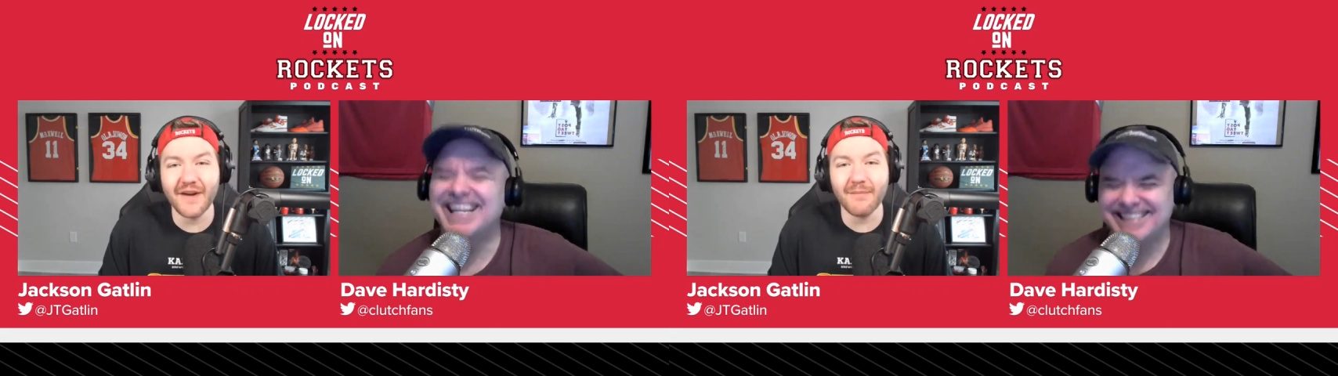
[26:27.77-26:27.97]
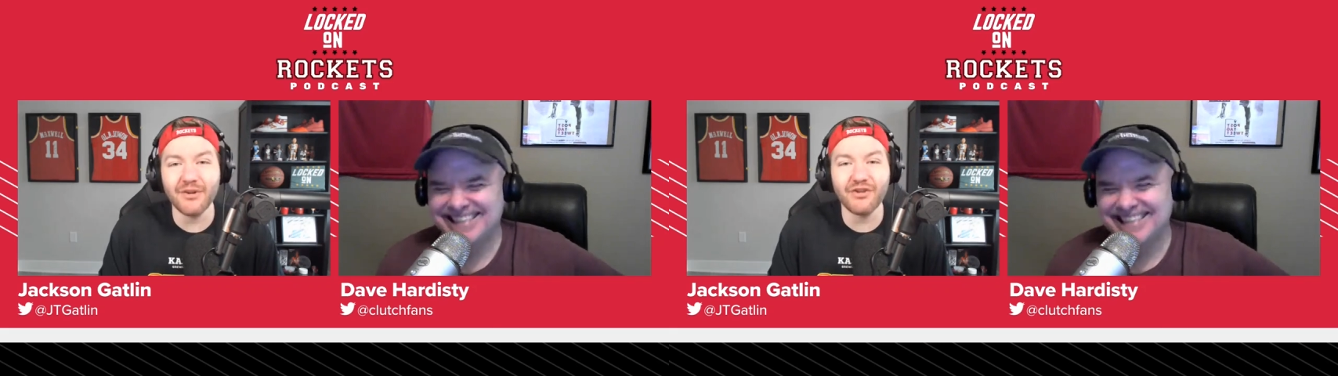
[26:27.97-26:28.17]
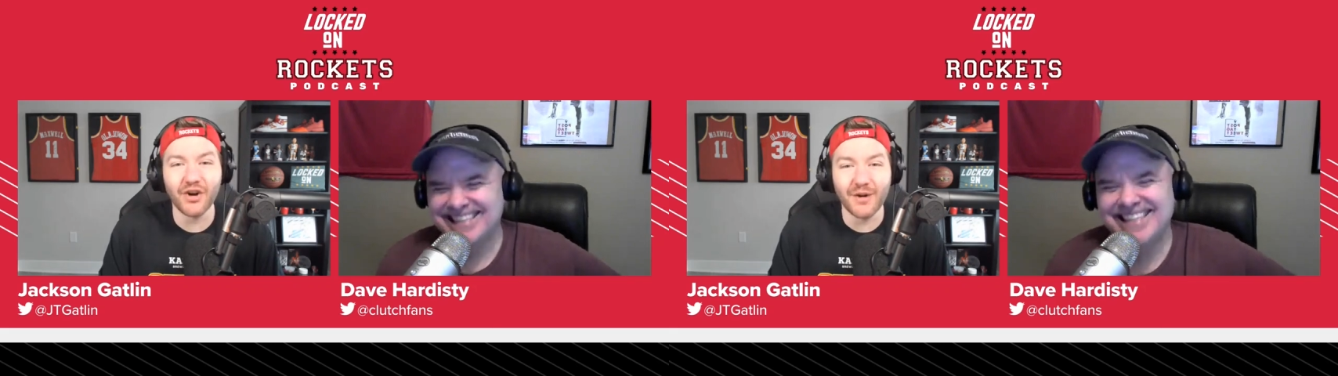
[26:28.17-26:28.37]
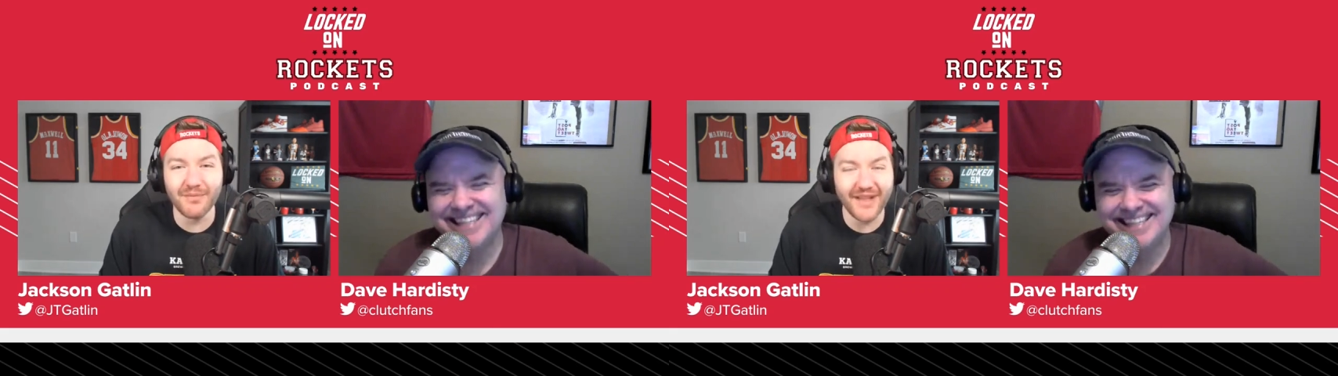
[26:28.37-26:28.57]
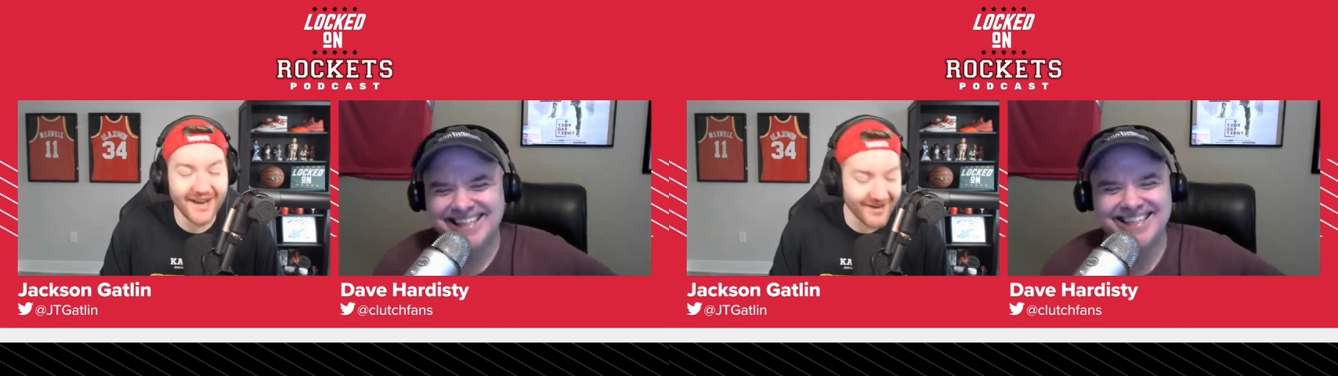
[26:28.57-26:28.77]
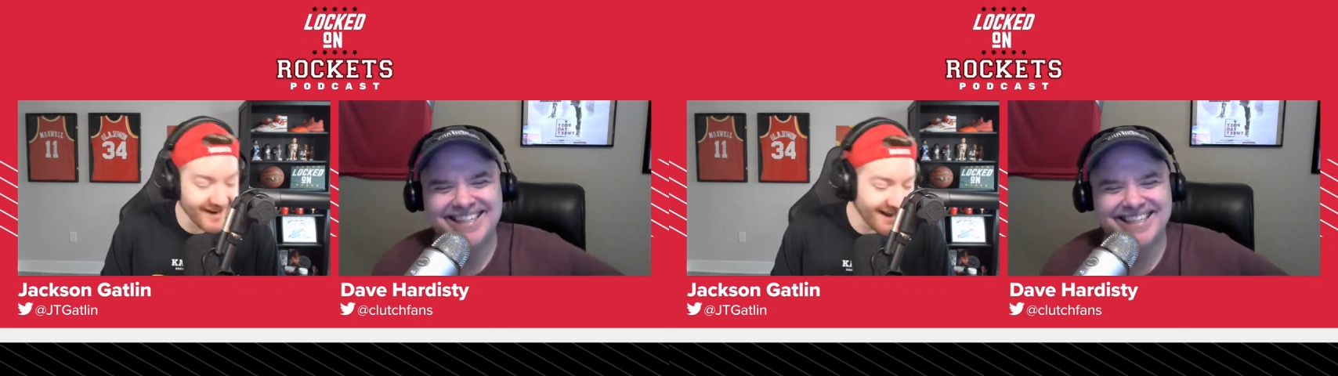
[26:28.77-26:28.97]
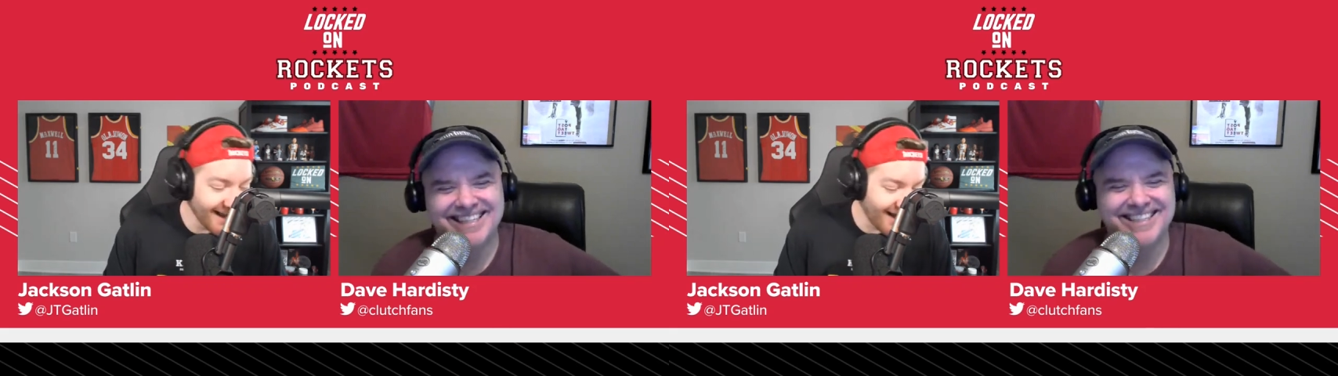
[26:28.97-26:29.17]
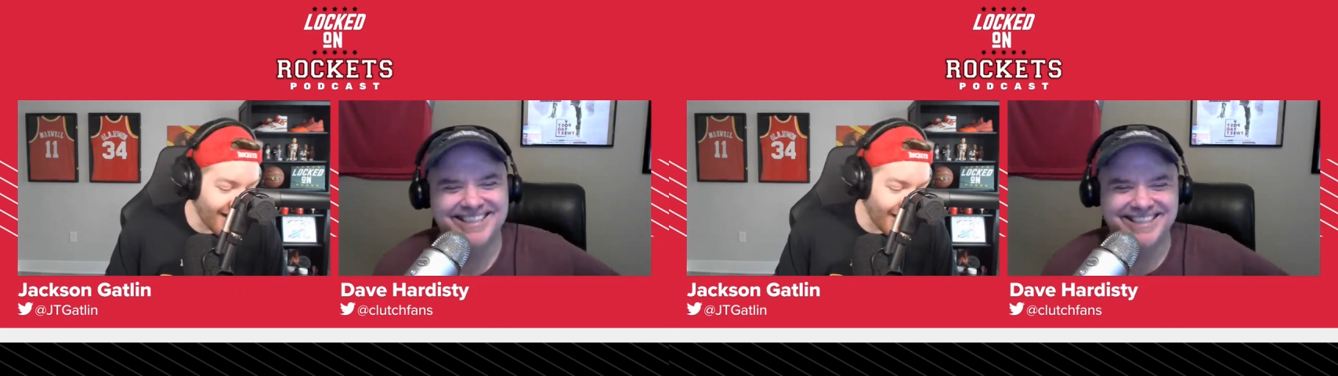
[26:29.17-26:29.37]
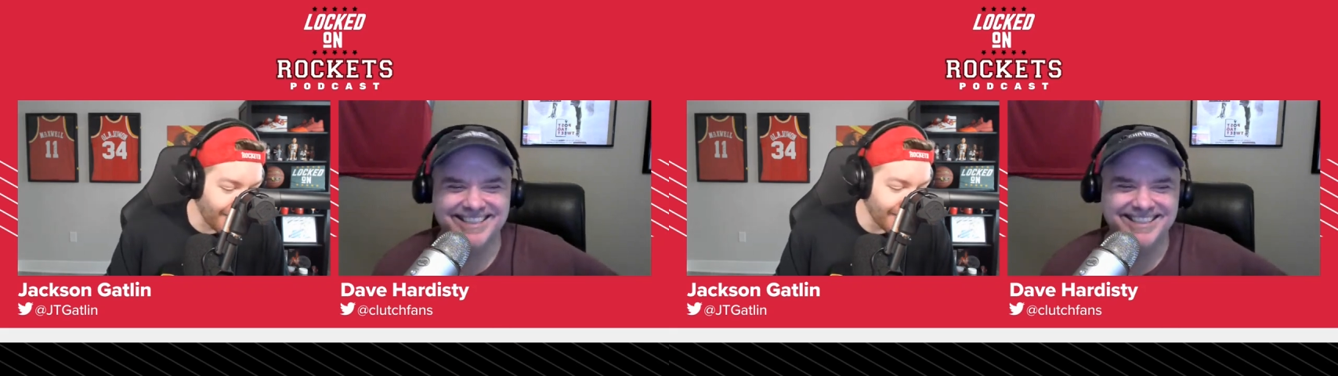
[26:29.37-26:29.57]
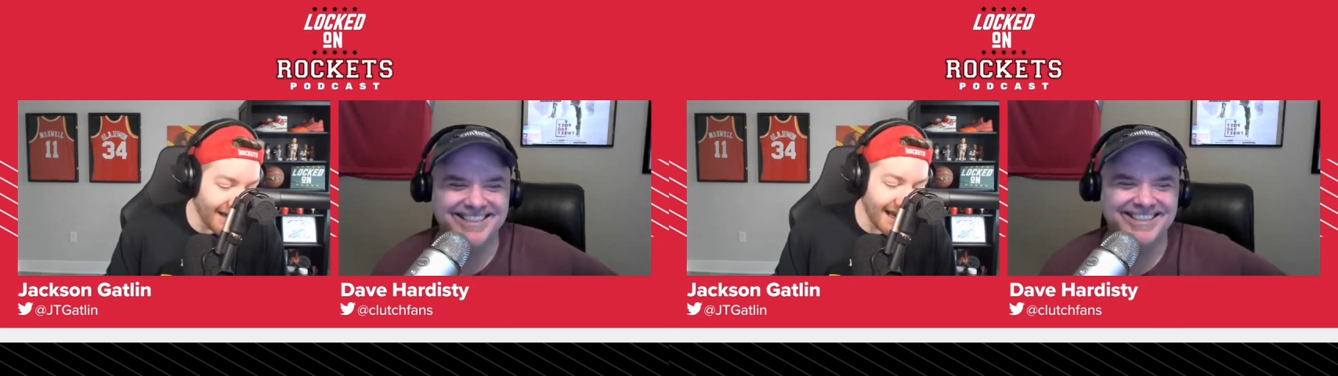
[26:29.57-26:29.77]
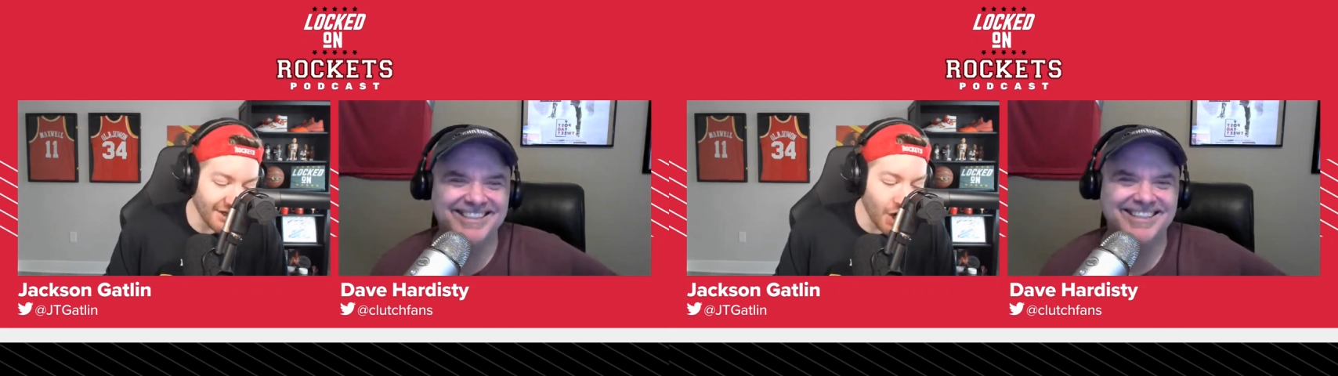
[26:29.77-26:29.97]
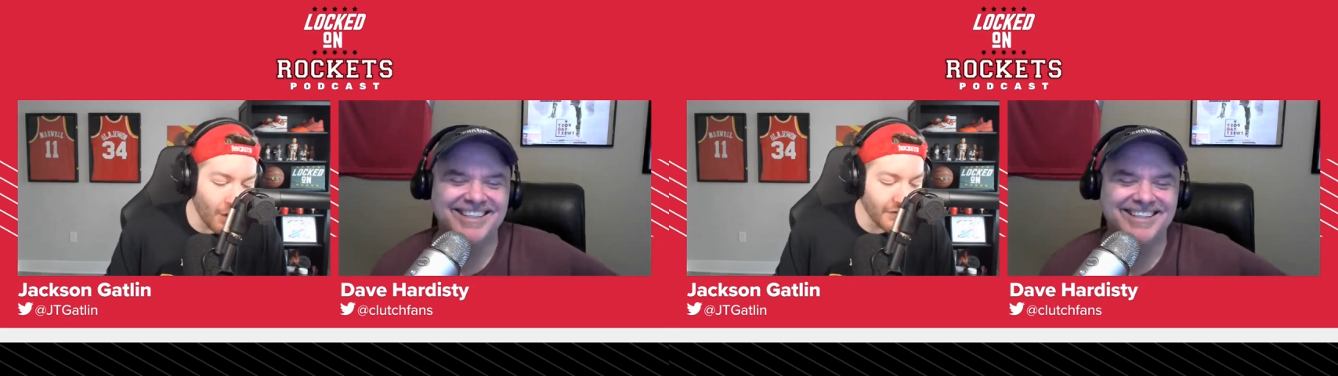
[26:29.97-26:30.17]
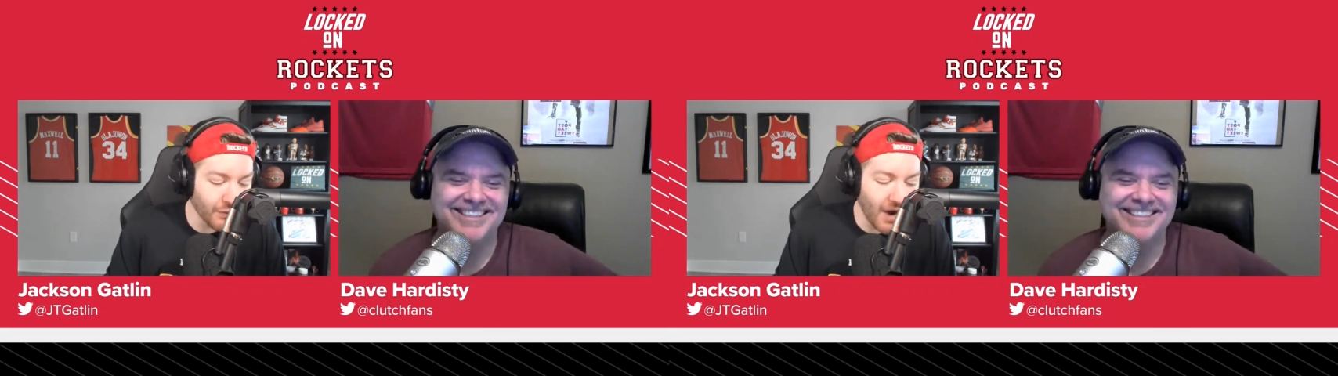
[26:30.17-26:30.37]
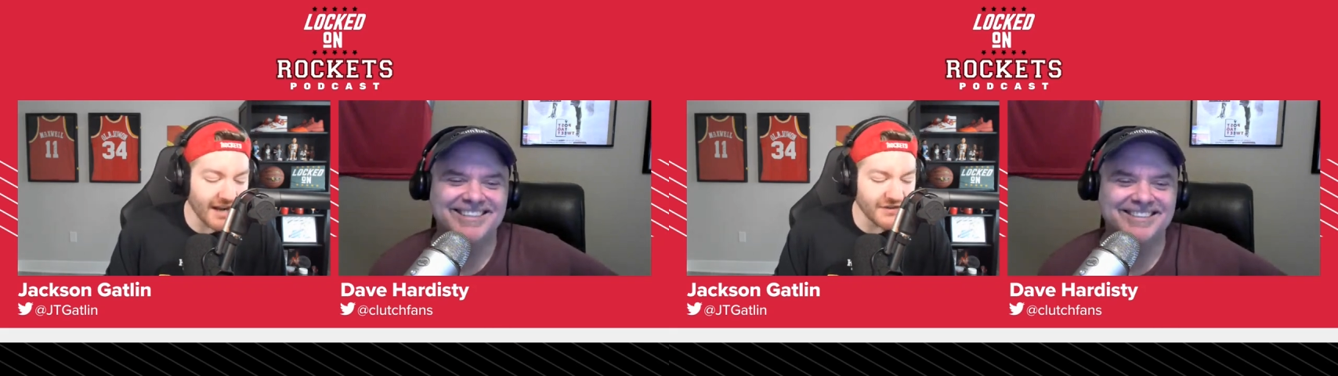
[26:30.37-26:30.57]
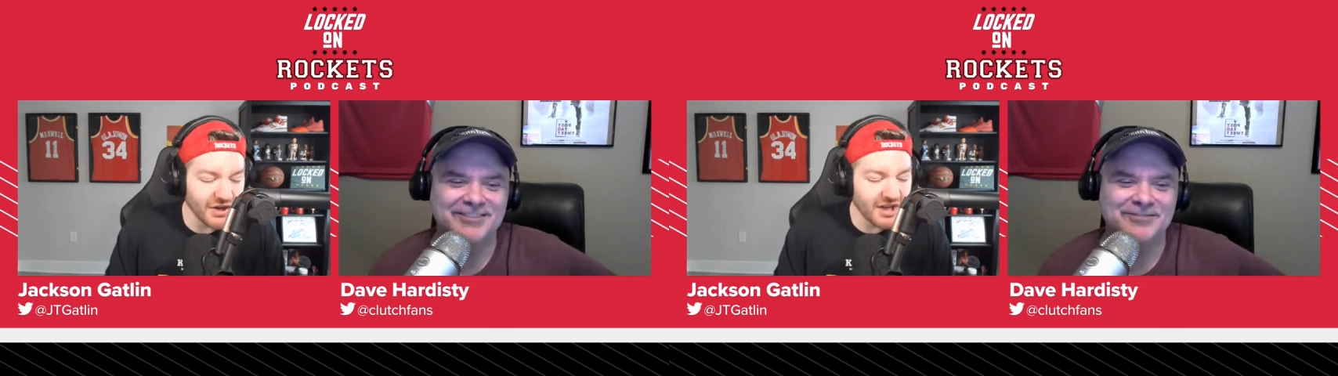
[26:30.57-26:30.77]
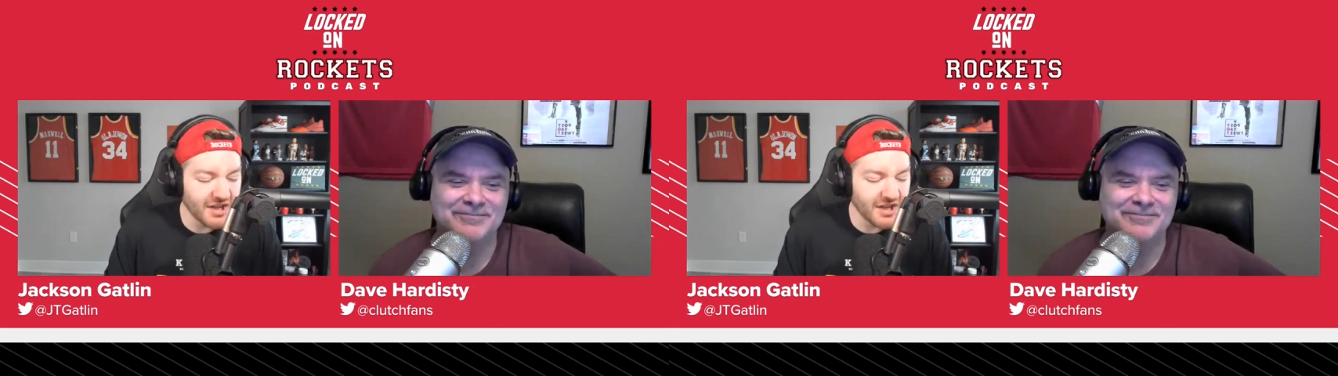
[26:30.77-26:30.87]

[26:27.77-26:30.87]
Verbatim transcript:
Speaker 1: he's a very mature player, um, and, and, you know what? The Rockets